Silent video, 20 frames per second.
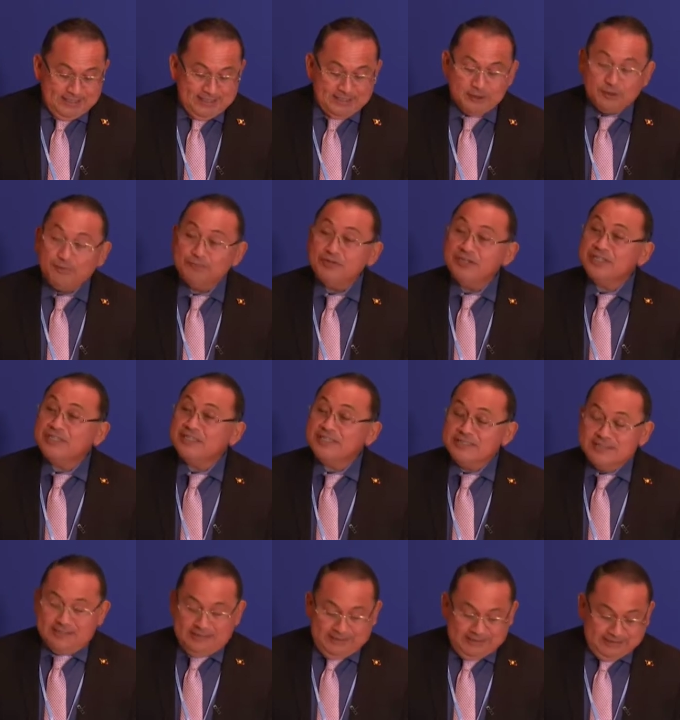Its
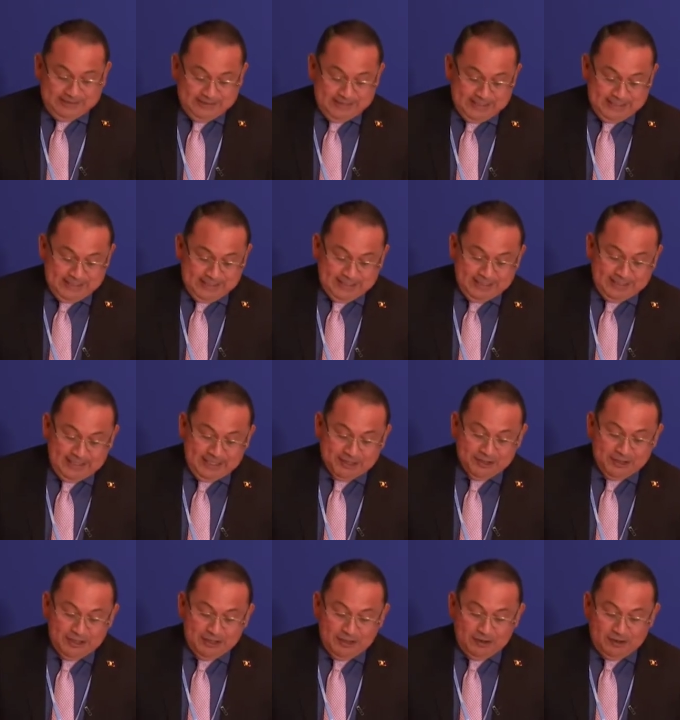communities and
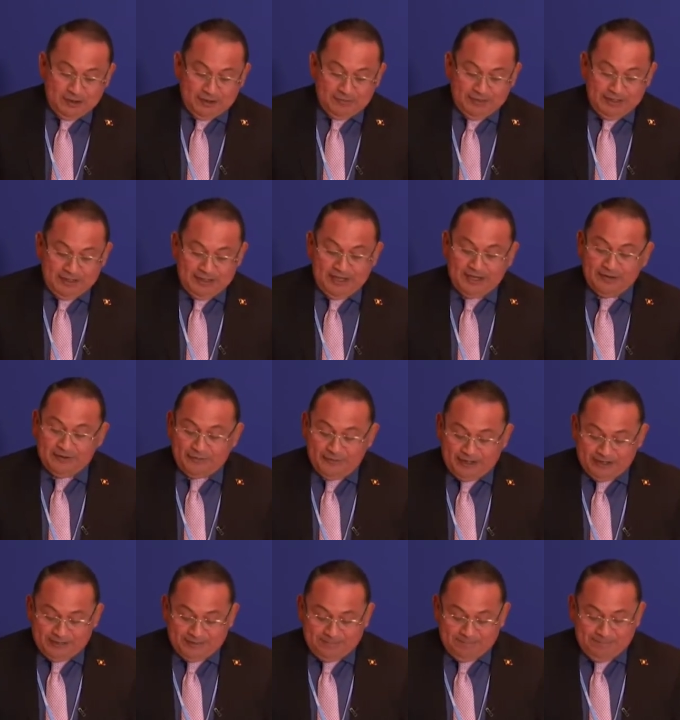national economy are
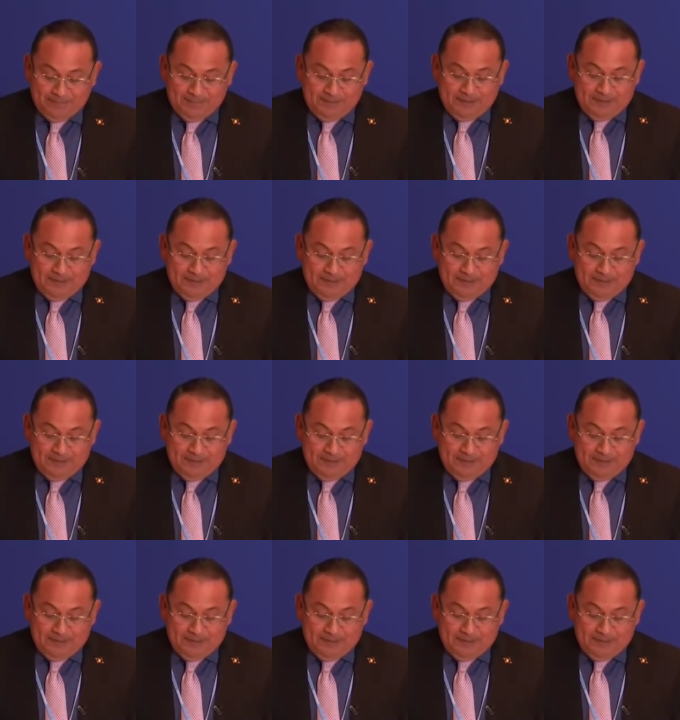threatened